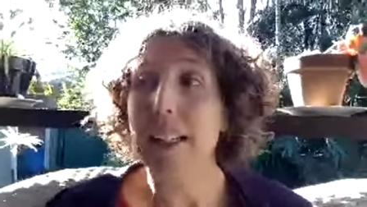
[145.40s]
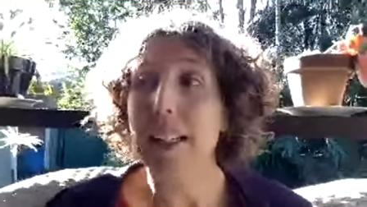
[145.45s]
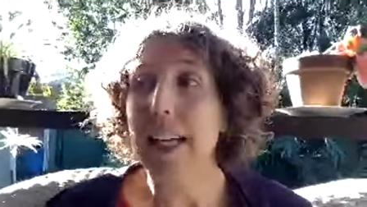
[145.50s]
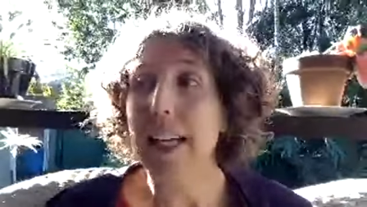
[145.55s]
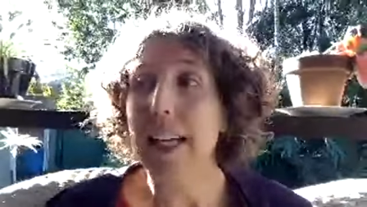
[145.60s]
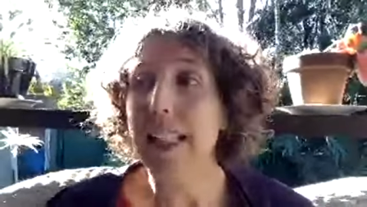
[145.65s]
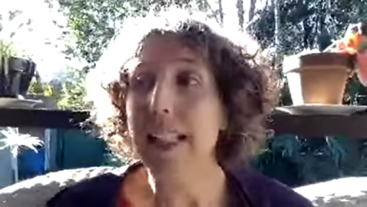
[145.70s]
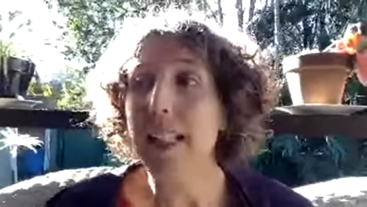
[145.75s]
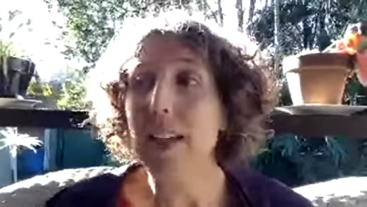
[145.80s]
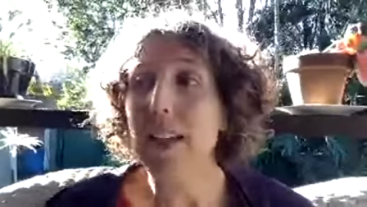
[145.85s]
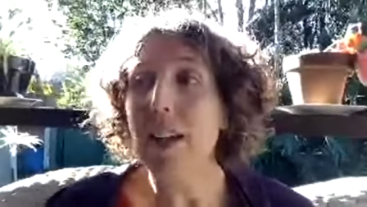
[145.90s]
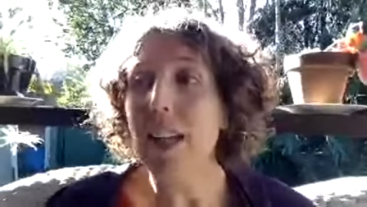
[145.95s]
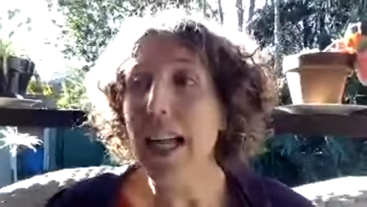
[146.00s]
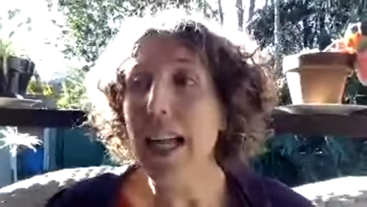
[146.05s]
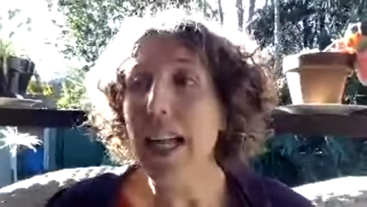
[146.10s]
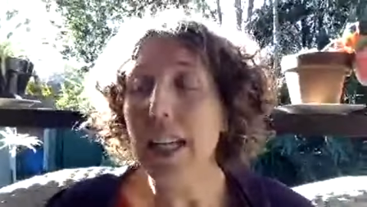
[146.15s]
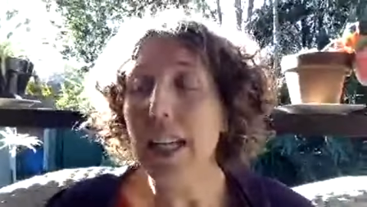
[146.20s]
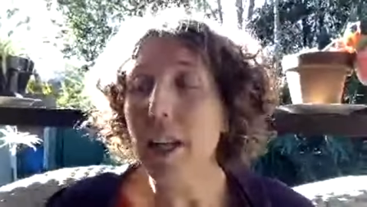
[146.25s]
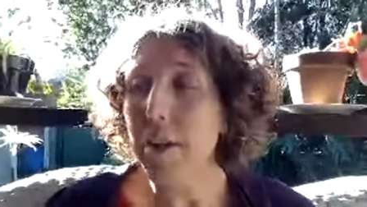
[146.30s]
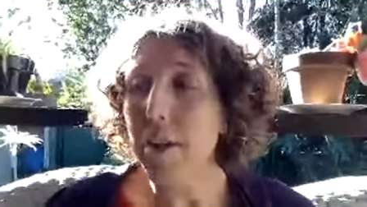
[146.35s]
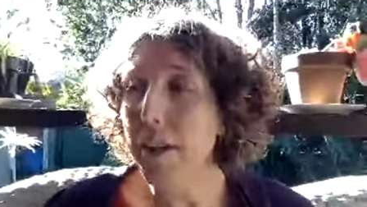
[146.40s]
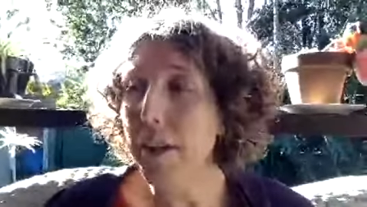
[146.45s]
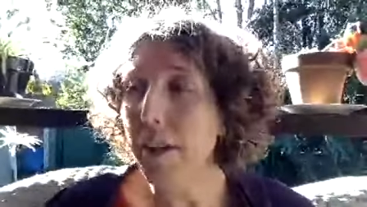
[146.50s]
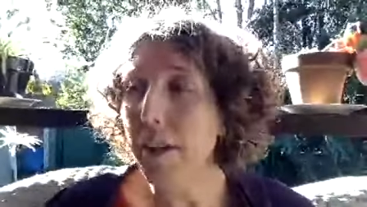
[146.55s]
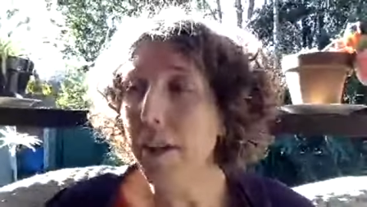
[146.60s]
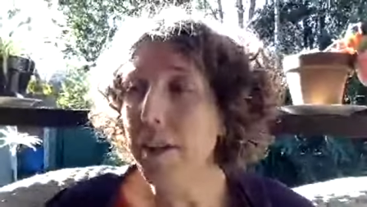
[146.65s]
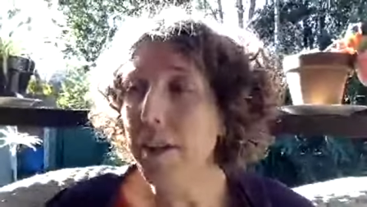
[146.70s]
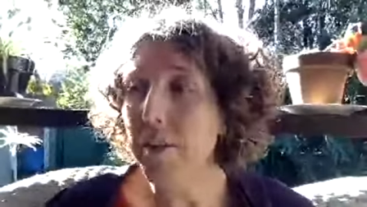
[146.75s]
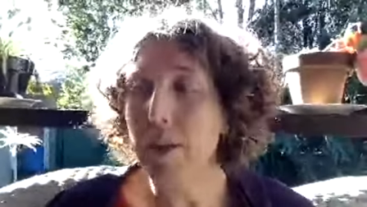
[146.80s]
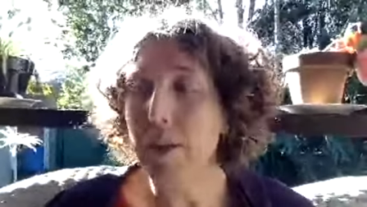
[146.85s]
It's not like you being
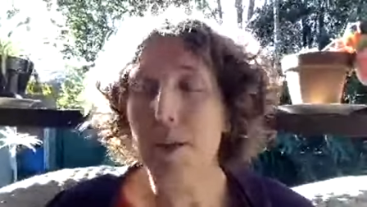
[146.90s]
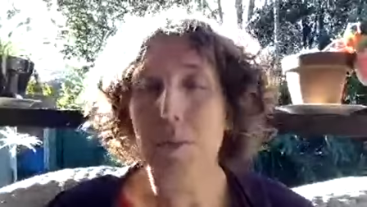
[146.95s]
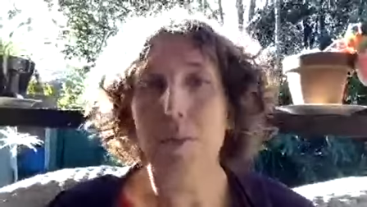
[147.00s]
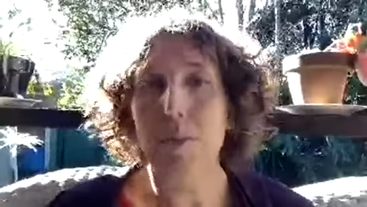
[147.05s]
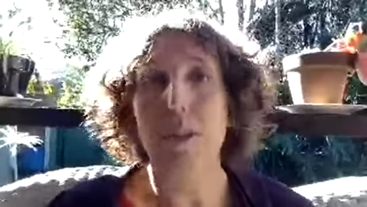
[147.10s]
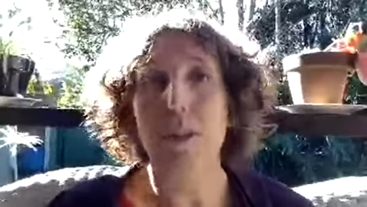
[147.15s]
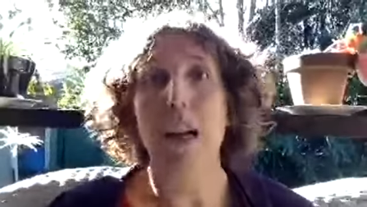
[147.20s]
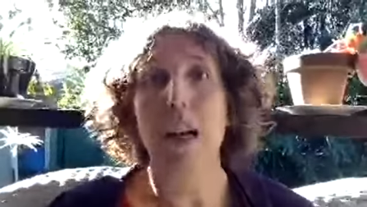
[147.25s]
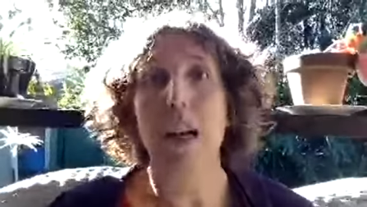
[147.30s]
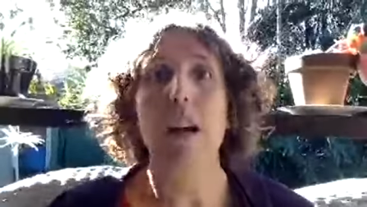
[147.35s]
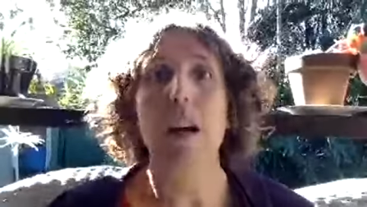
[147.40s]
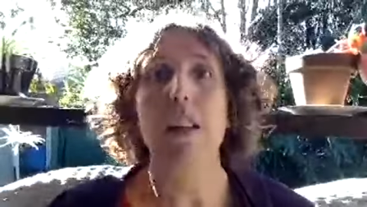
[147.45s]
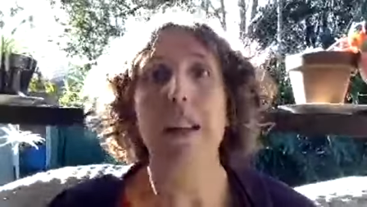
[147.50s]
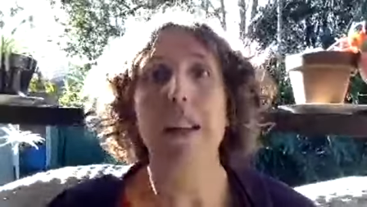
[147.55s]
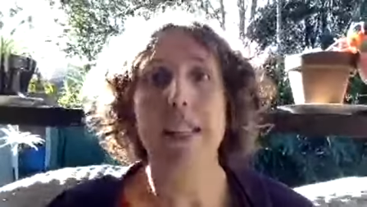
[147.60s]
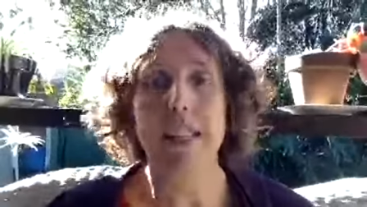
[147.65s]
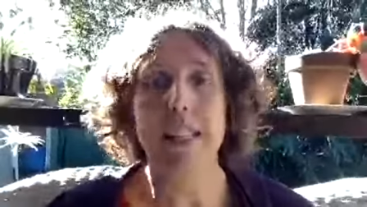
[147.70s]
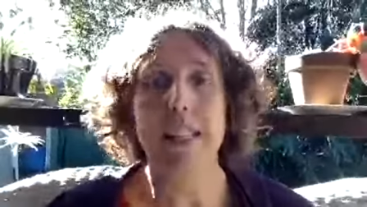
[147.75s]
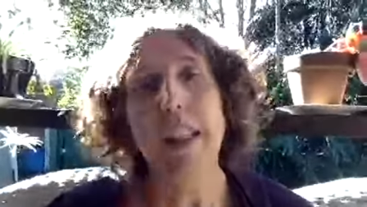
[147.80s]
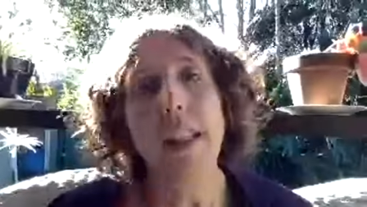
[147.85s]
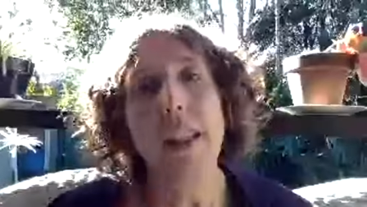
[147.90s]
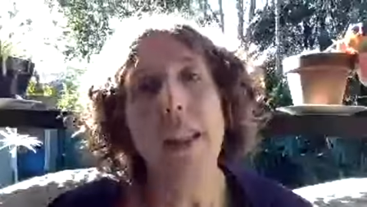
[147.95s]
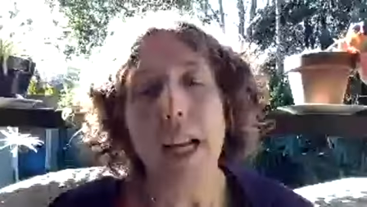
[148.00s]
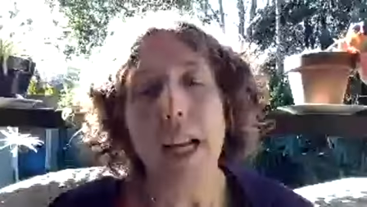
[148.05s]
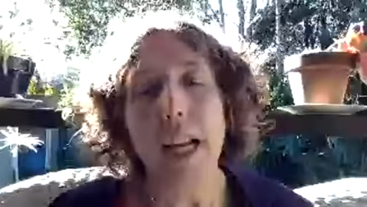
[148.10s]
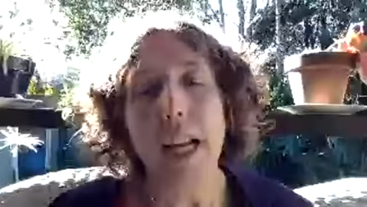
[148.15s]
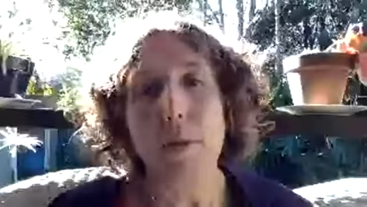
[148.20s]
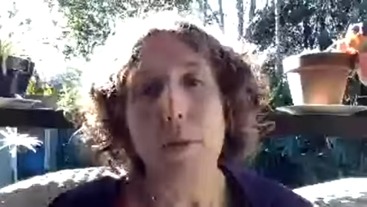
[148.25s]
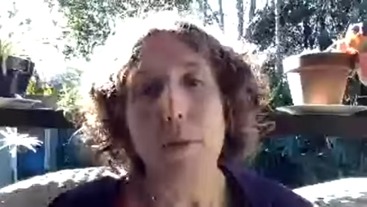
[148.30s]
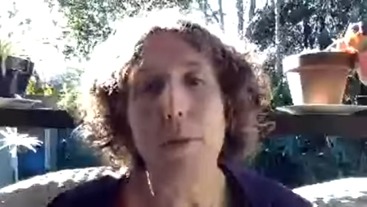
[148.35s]
responsible for, like, oh, there's another
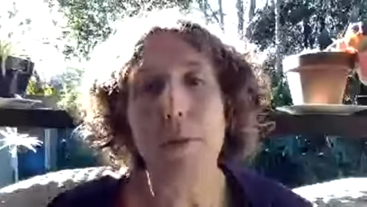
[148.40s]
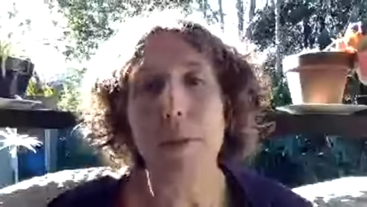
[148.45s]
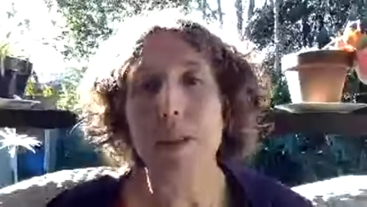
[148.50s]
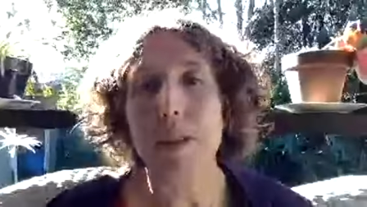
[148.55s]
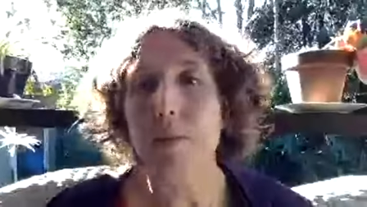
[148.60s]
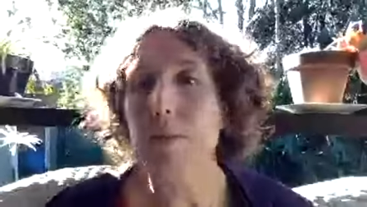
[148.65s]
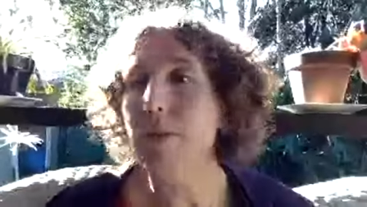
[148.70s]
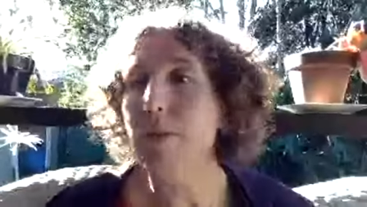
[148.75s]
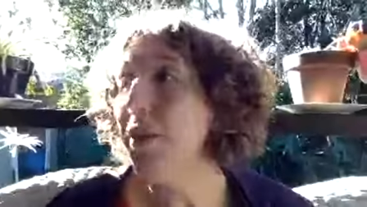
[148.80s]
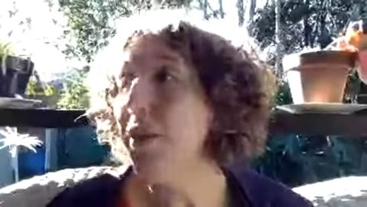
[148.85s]
thing I'm responsible for.